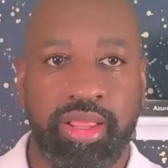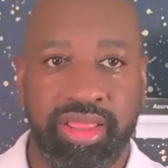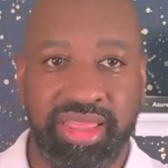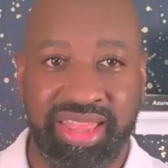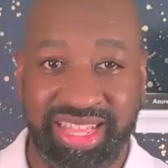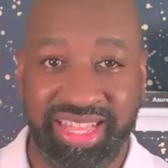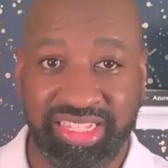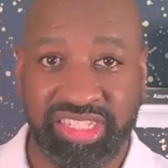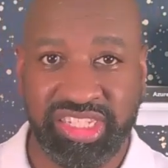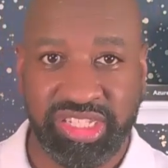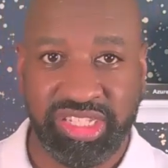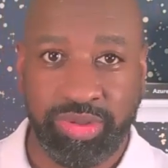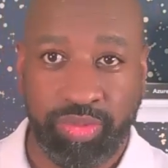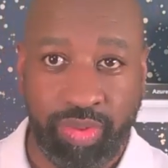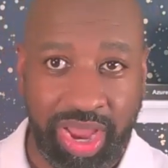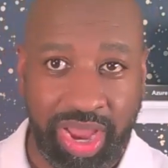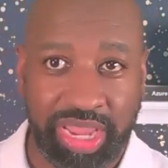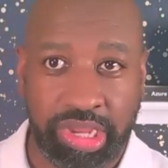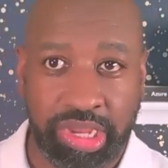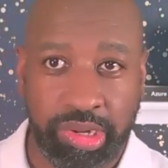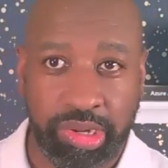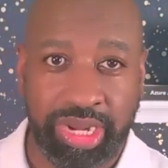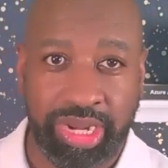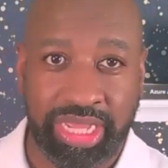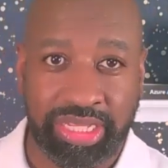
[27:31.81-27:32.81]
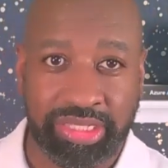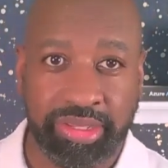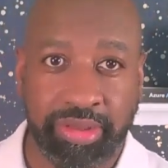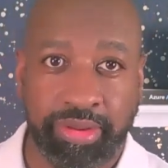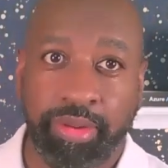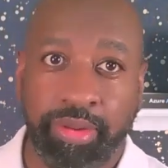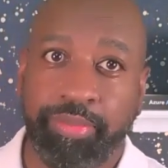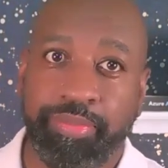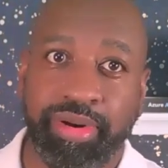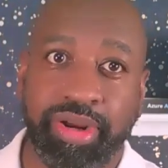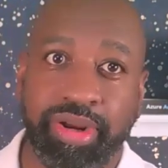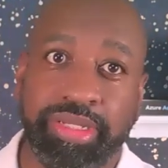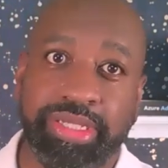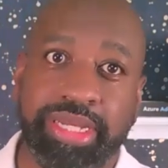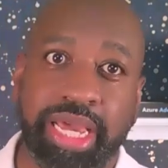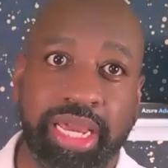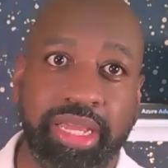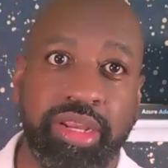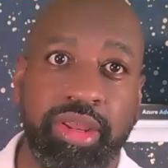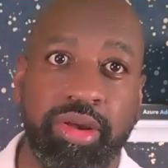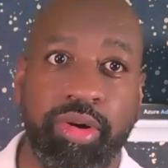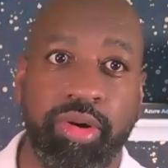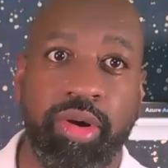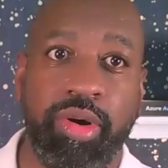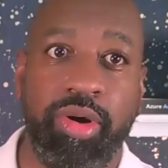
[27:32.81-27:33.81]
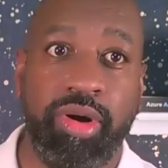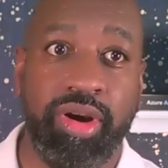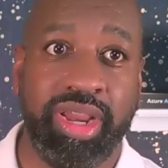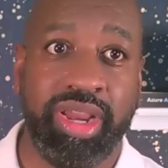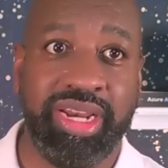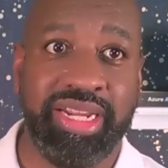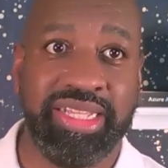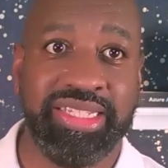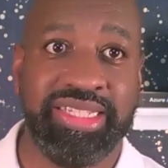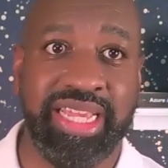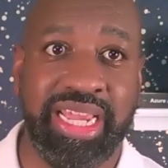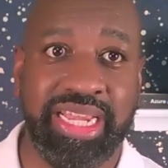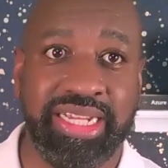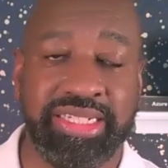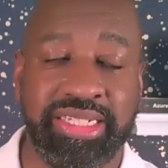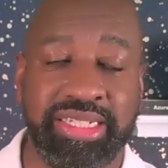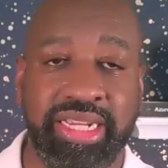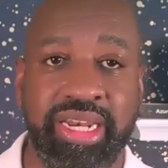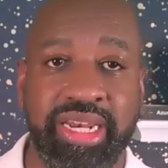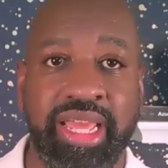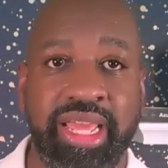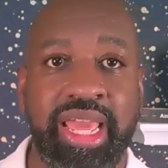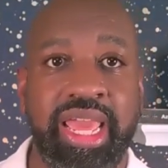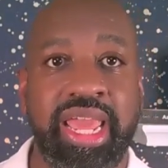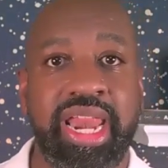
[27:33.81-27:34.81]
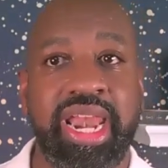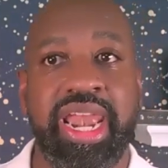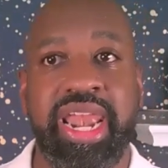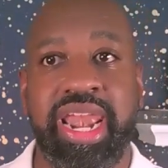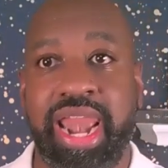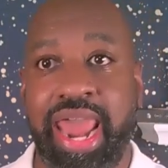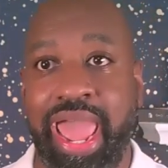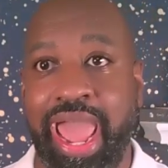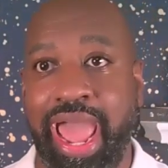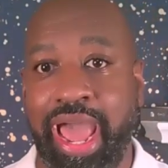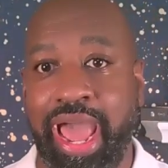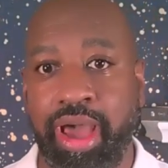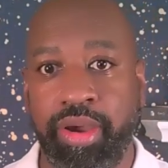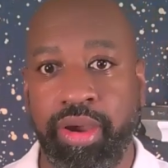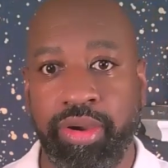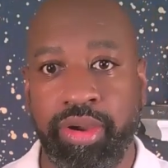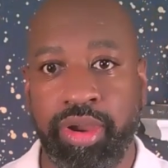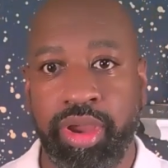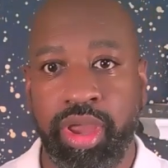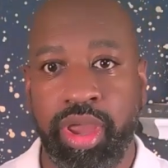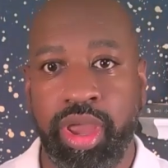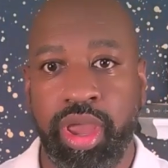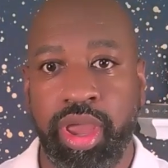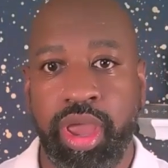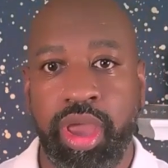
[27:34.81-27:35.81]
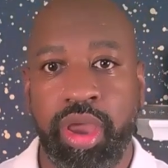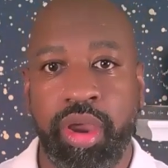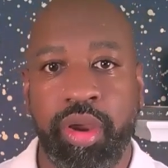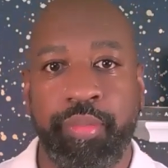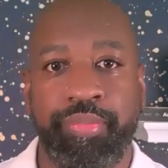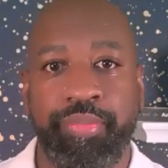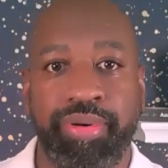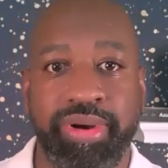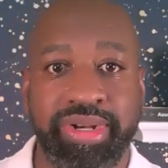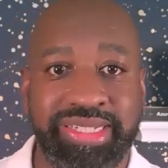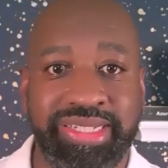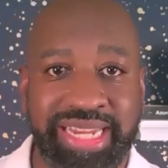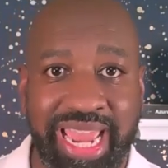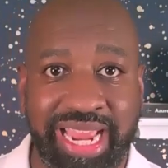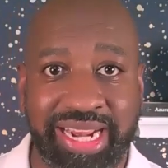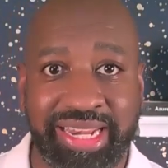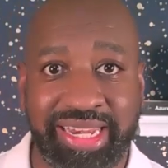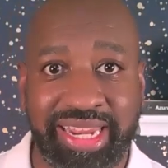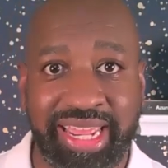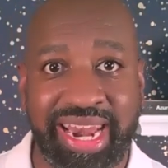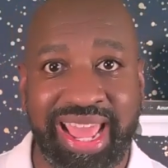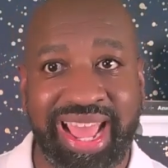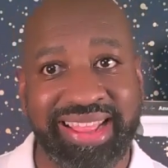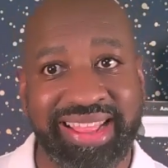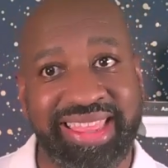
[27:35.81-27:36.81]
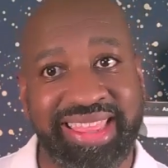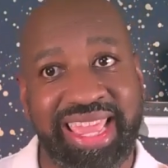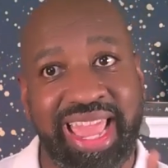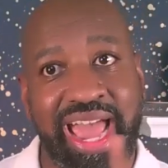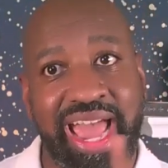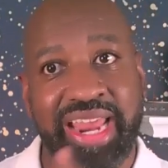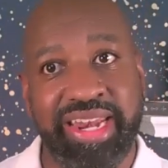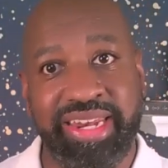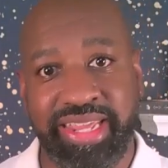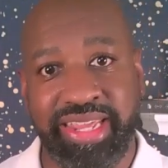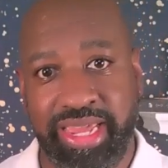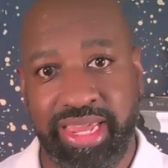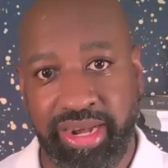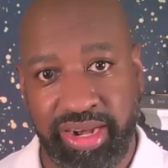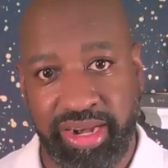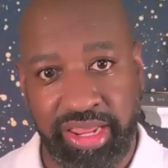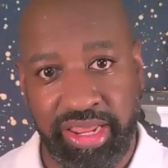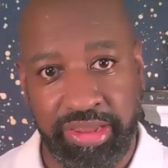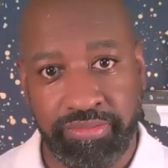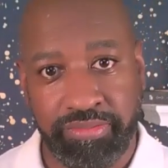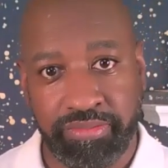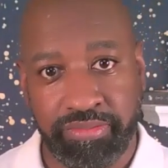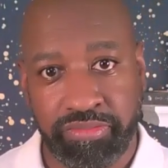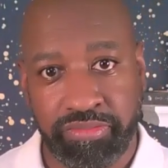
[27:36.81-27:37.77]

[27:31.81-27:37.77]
This is why you need to protect your organization now. Protect it at the identity.